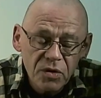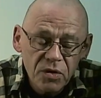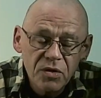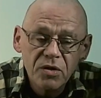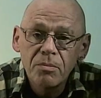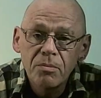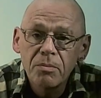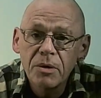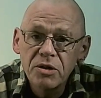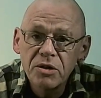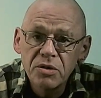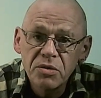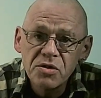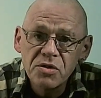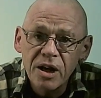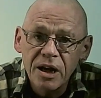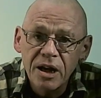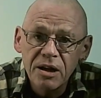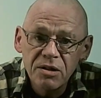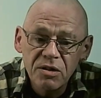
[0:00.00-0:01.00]
was done by two
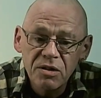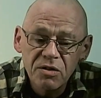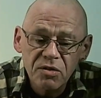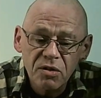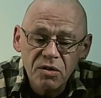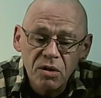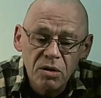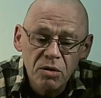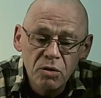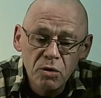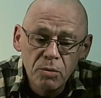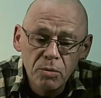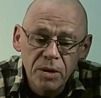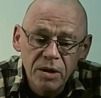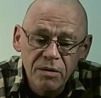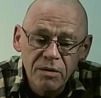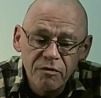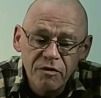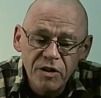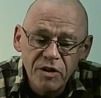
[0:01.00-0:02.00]
scientists called
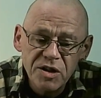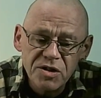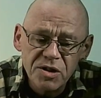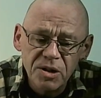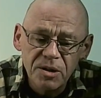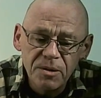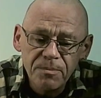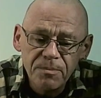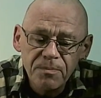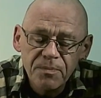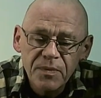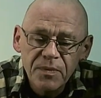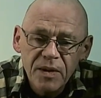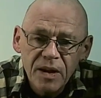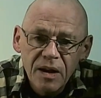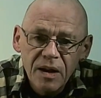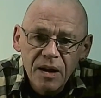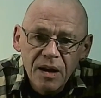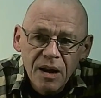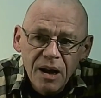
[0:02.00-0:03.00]
Hubel and Wiesel,
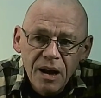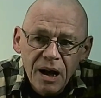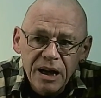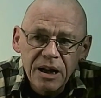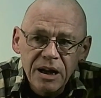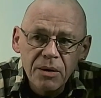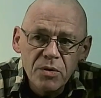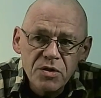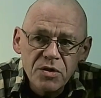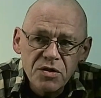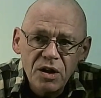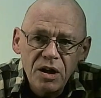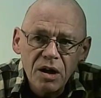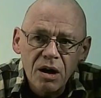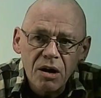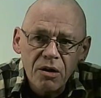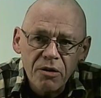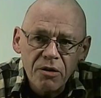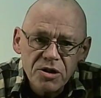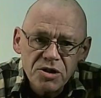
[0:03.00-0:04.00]
And it was the
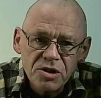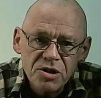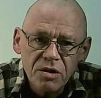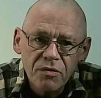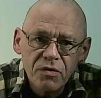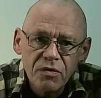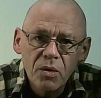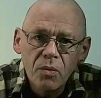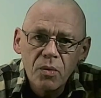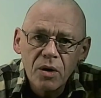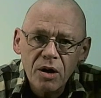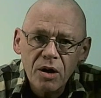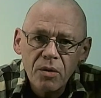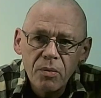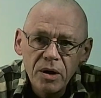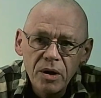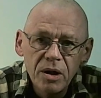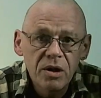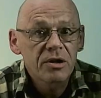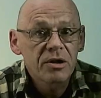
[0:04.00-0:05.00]
origin of the work
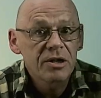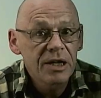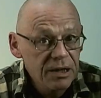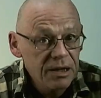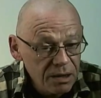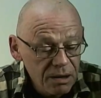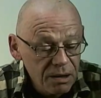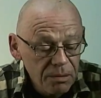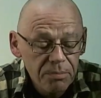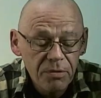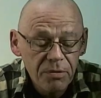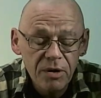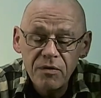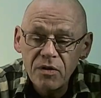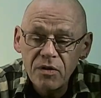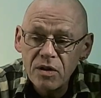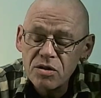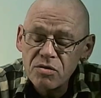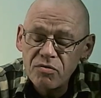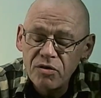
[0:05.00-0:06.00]
we looked at in the
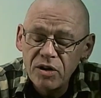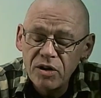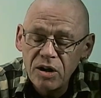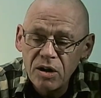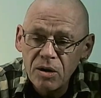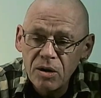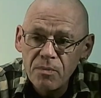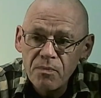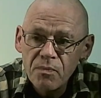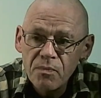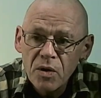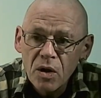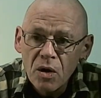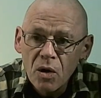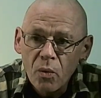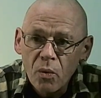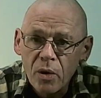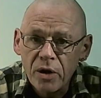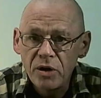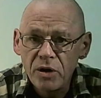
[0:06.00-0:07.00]
previous video,
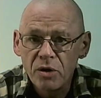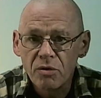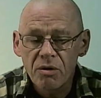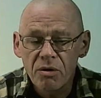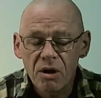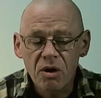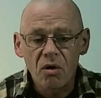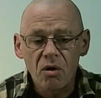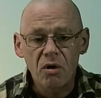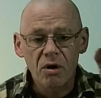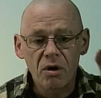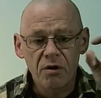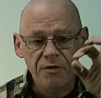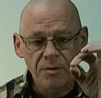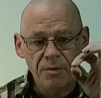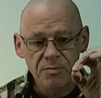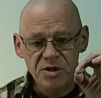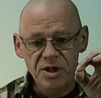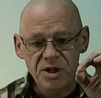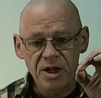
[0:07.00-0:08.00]
where you record
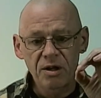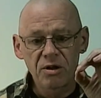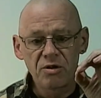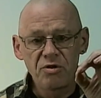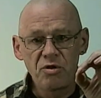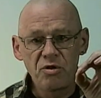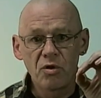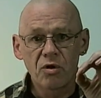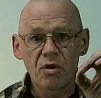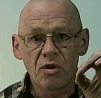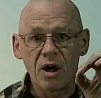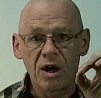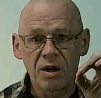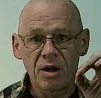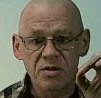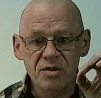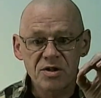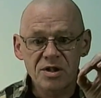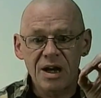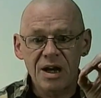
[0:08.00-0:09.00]
from single
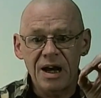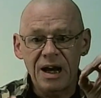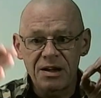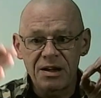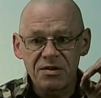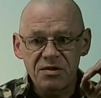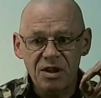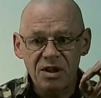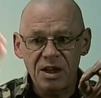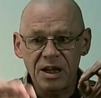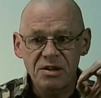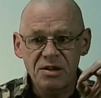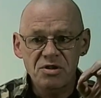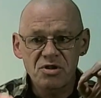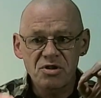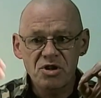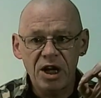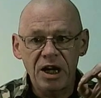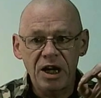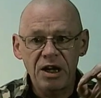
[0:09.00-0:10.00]
neurons as things
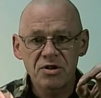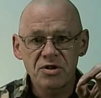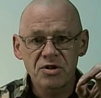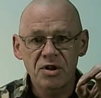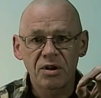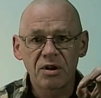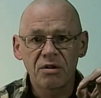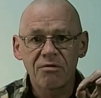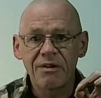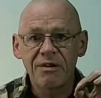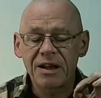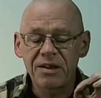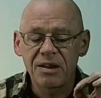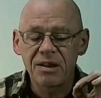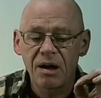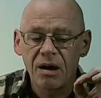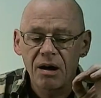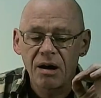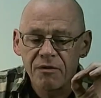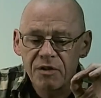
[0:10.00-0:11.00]
change on the
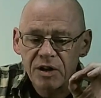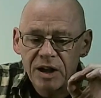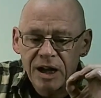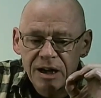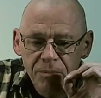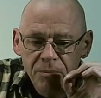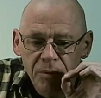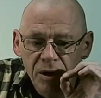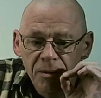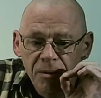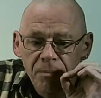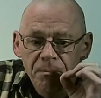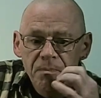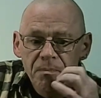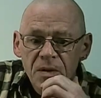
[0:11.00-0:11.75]
retina of an animal.